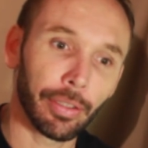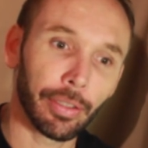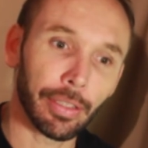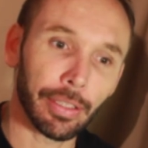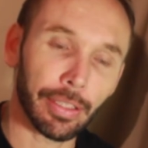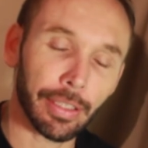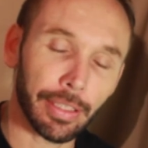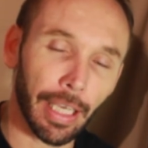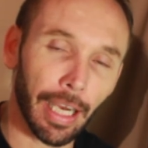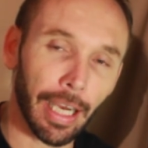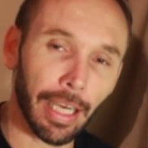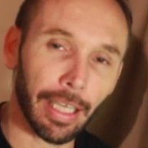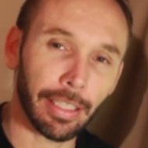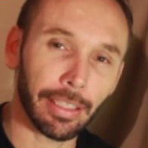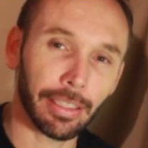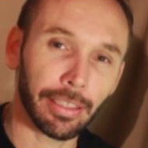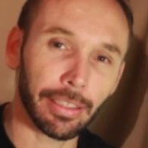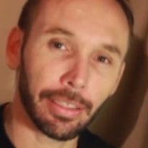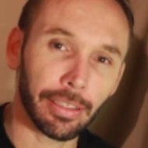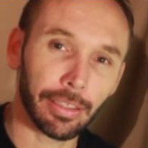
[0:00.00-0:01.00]
start
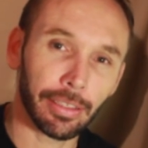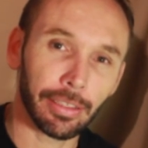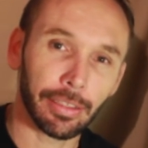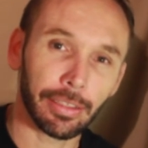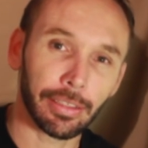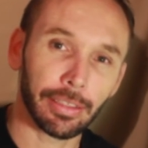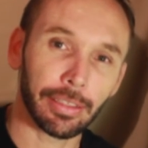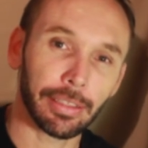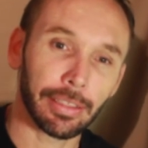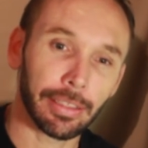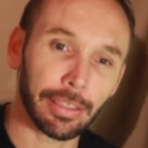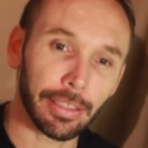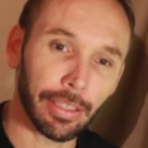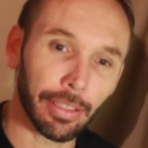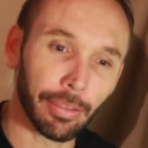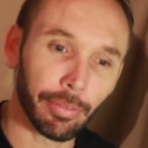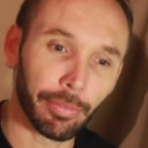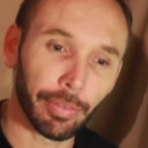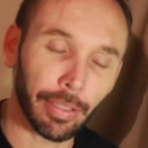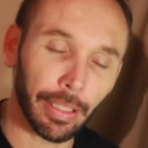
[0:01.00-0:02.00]

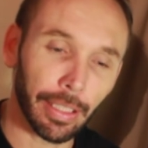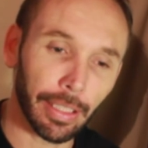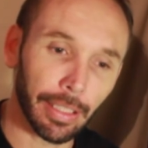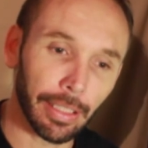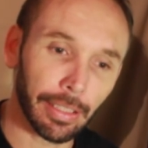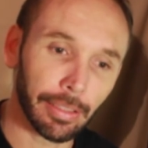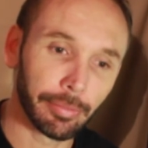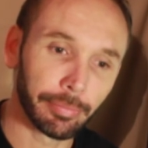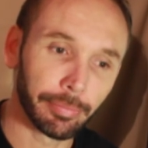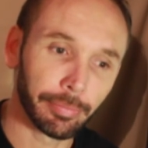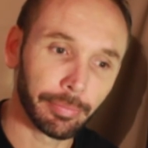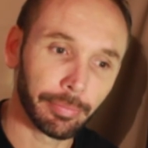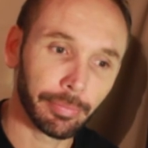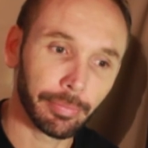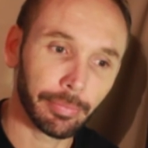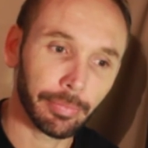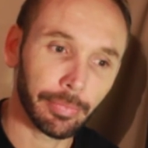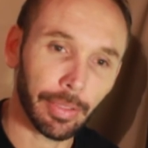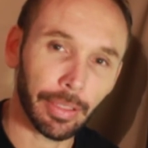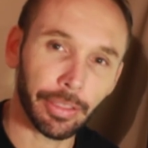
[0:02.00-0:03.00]
of a
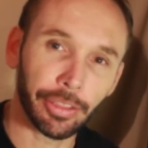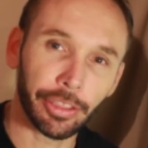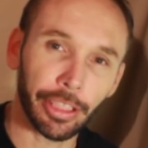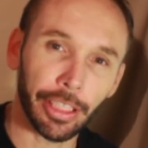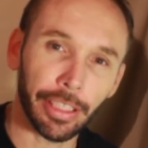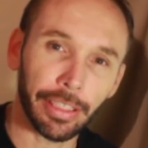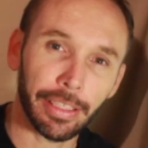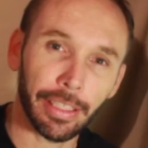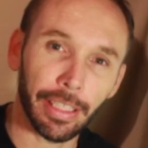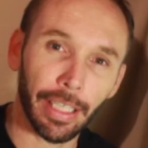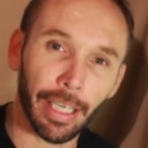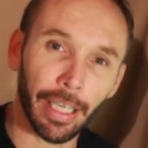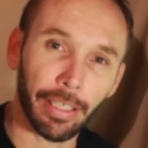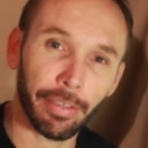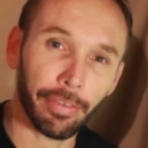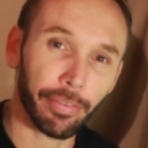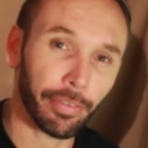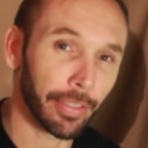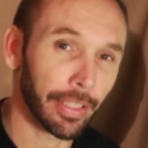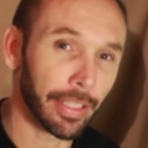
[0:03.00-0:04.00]
GTA
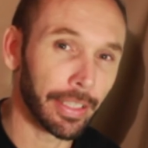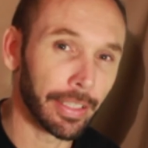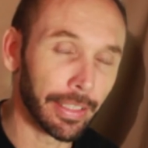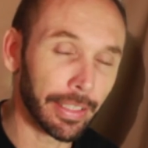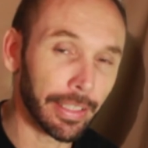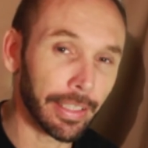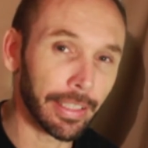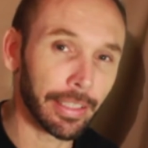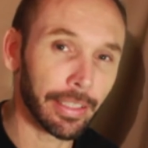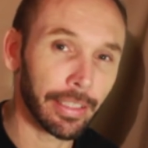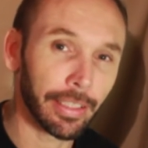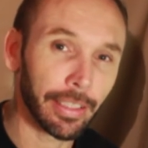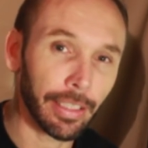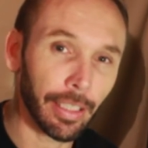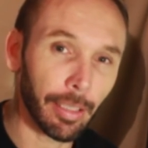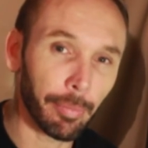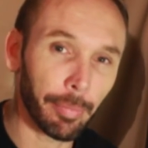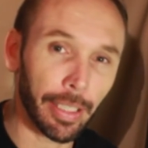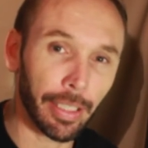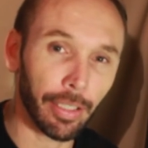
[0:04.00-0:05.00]
3D.
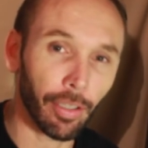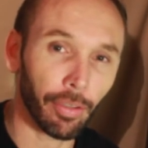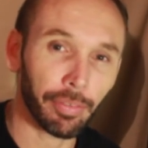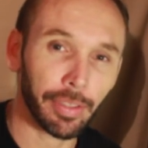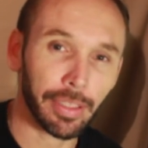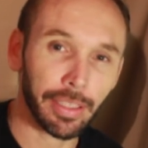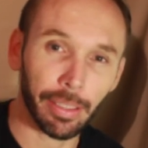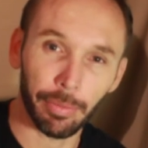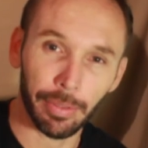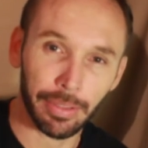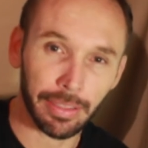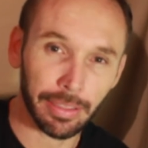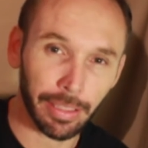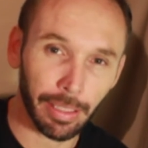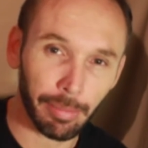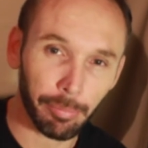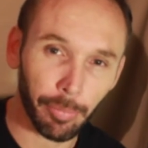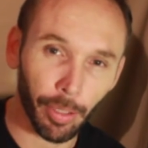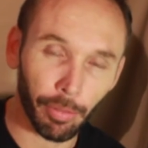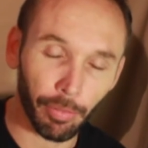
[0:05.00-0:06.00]
I mean, obviously it wasn't
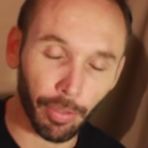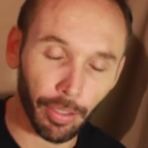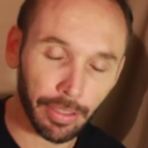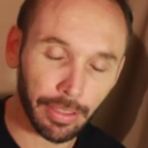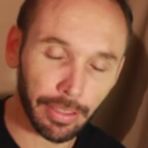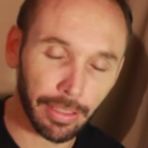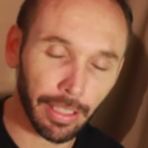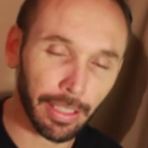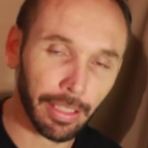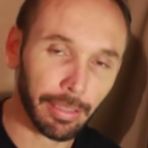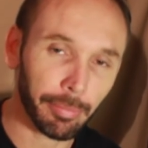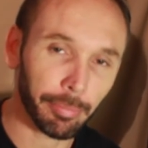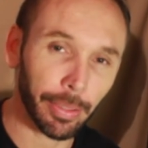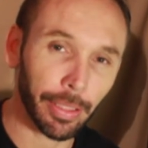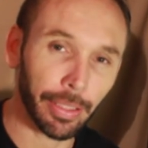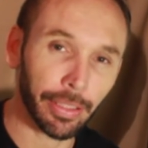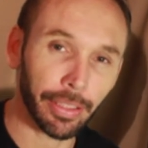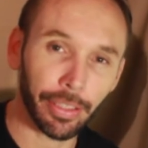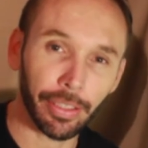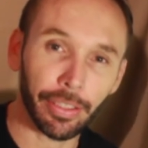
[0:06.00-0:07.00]
done by Rockstar,
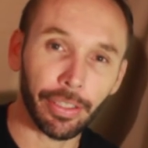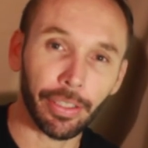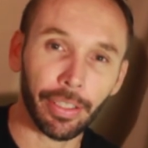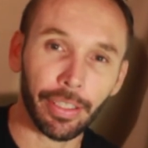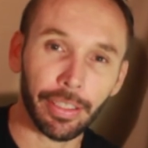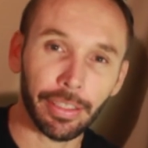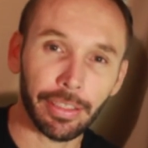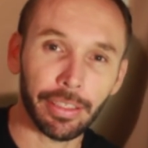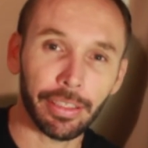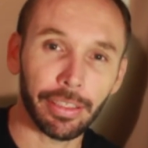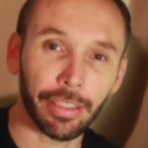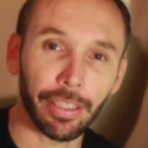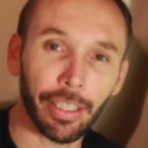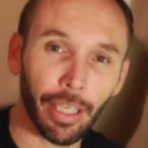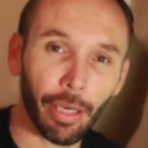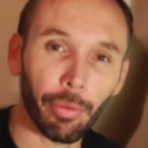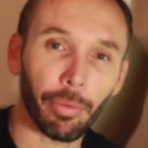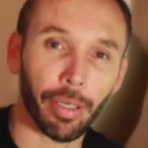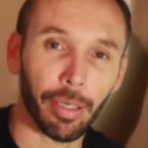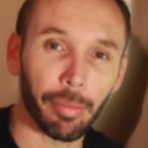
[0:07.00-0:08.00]
but you
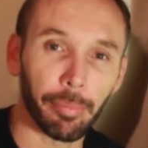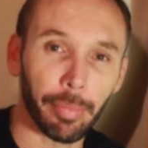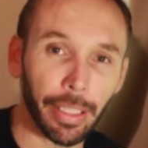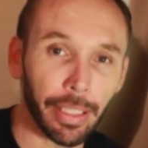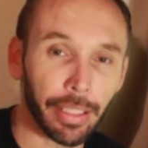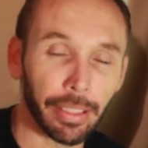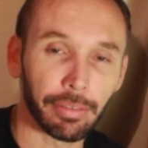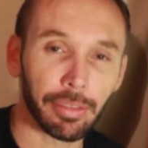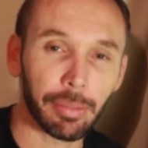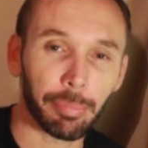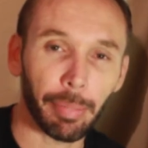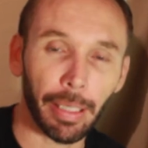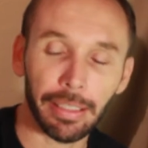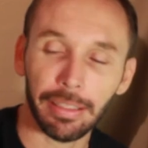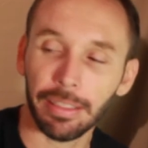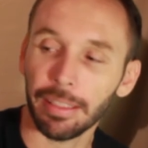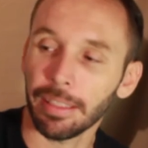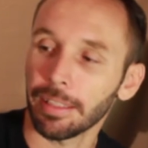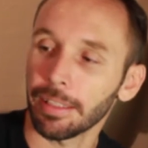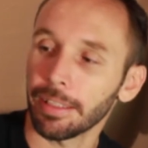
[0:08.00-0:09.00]
know what I mean. It was
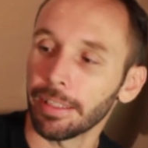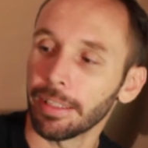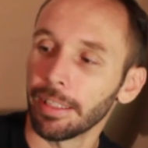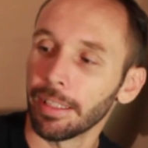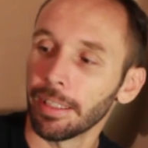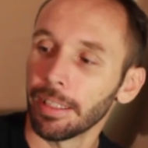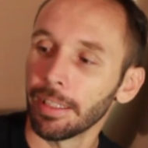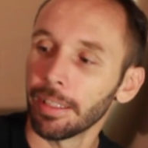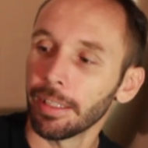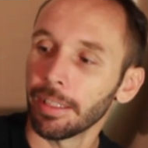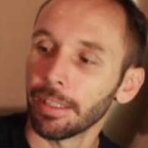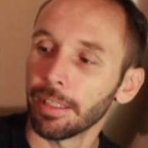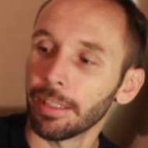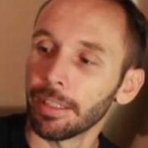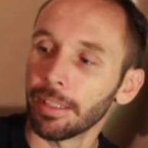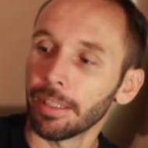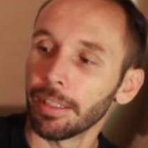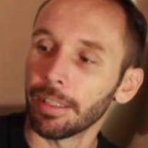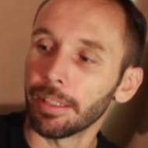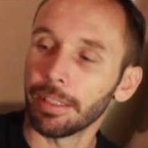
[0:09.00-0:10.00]
basically,
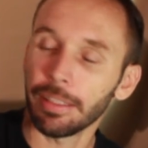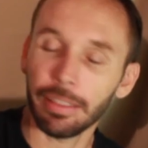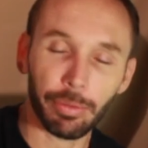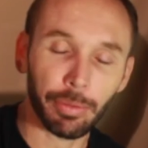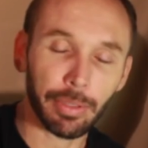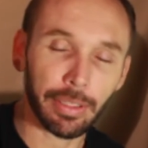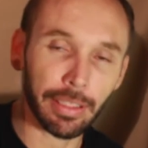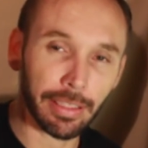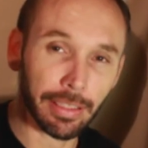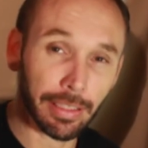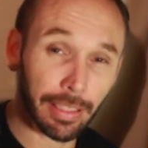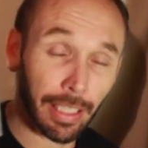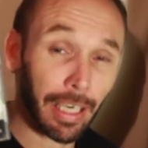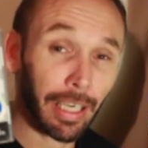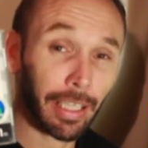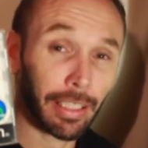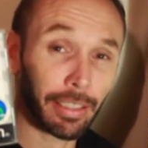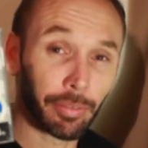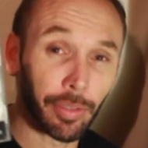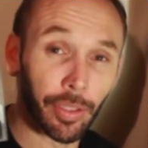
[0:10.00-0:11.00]
this was the
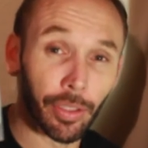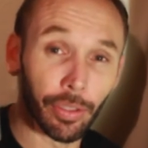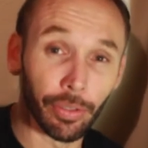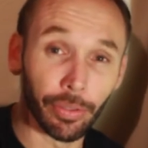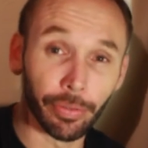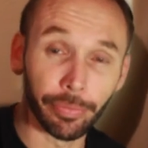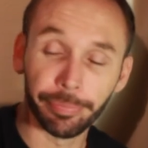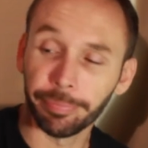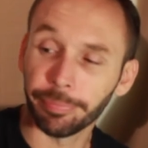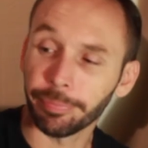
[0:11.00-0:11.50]
start of it all.